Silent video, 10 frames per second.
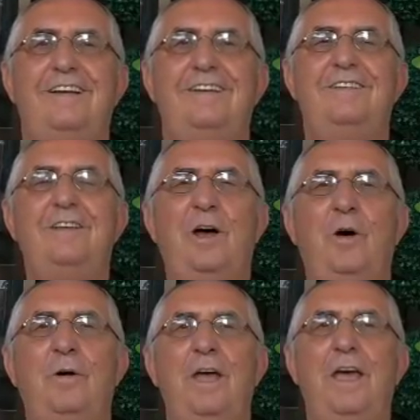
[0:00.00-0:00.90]

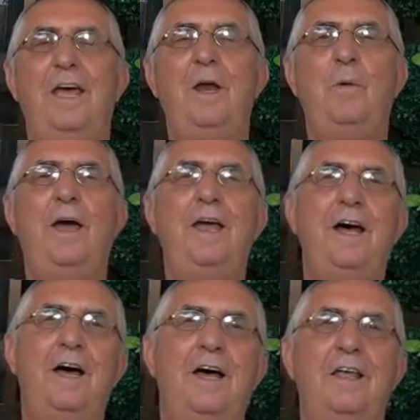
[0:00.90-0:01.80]
So anyway,
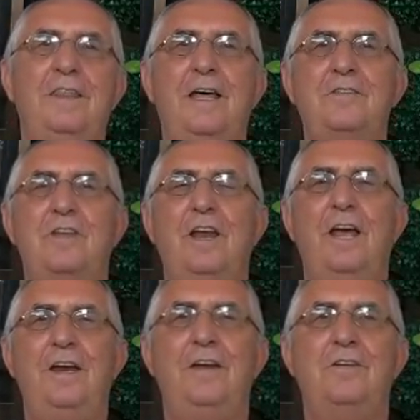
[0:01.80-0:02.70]
uh, that's the
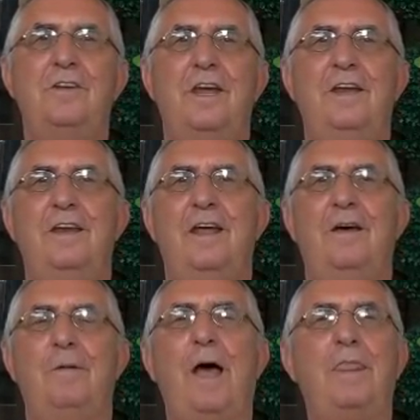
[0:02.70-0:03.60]
latest, and
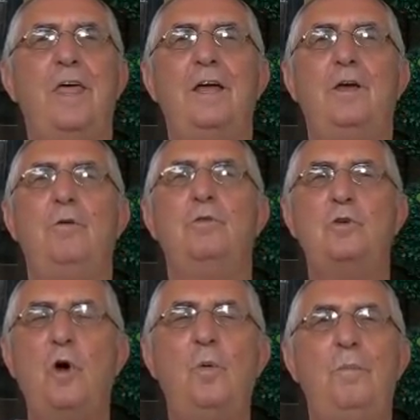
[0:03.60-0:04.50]
uh, I thank you
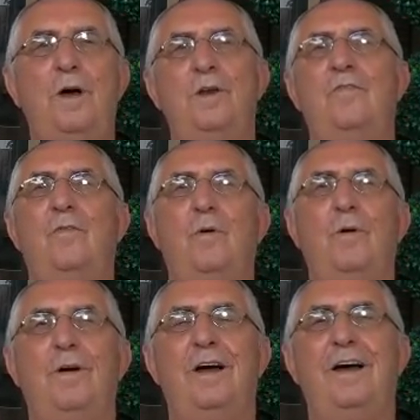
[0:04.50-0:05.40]
so much
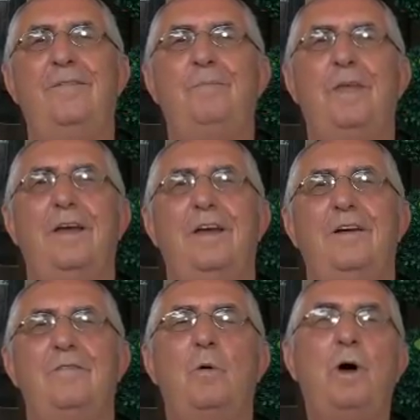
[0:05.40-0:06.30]
for, uh,
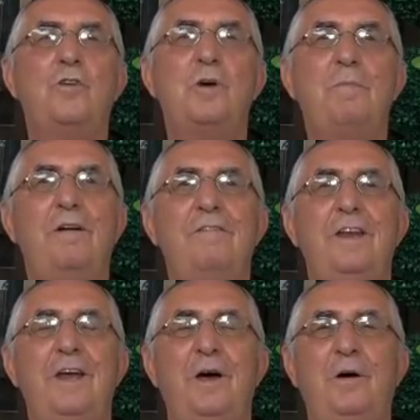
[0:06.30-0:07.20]
for watching my
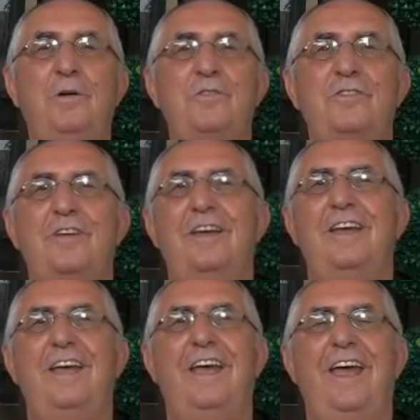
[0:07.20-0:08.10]
videos,
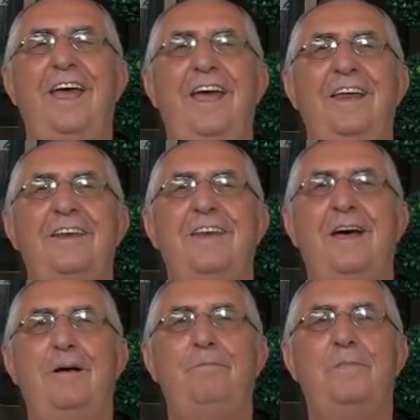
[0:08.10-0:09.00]
and
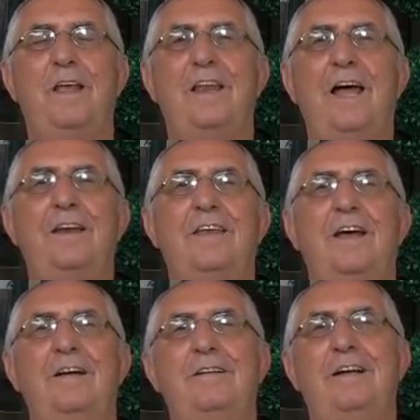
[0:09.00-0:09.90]
um, like
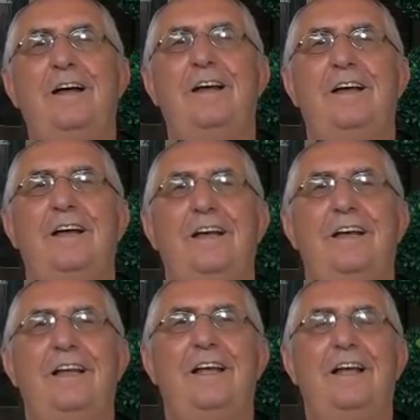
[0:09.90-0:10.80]
to
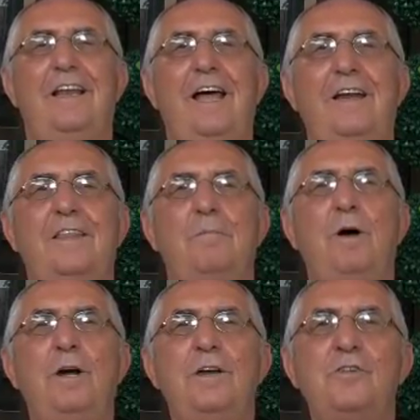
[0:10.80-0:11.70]
like the
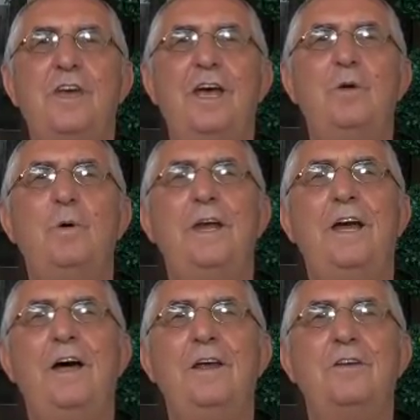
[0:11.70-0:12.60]
monkey said when he
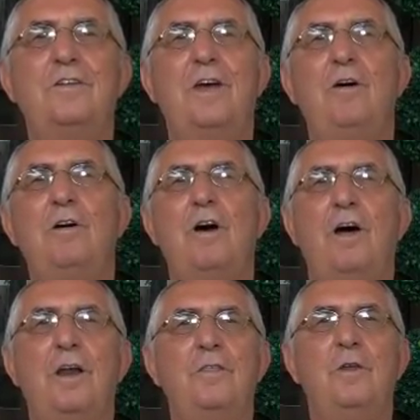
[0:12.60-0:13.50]
got his tail
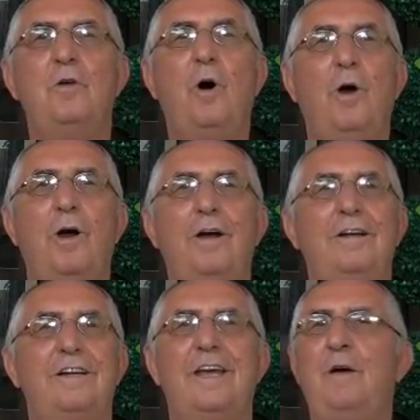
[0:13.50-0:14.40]
caught in the door,
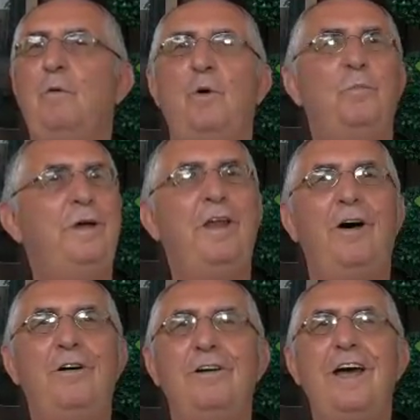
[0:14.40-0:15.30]
it won't be
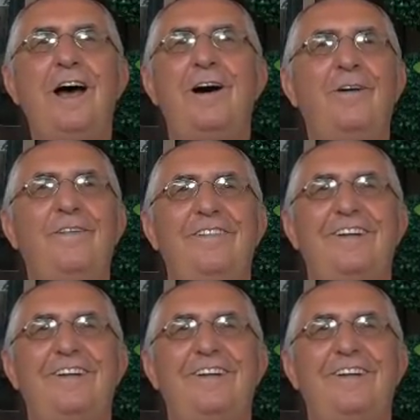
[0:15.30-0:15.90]
long now.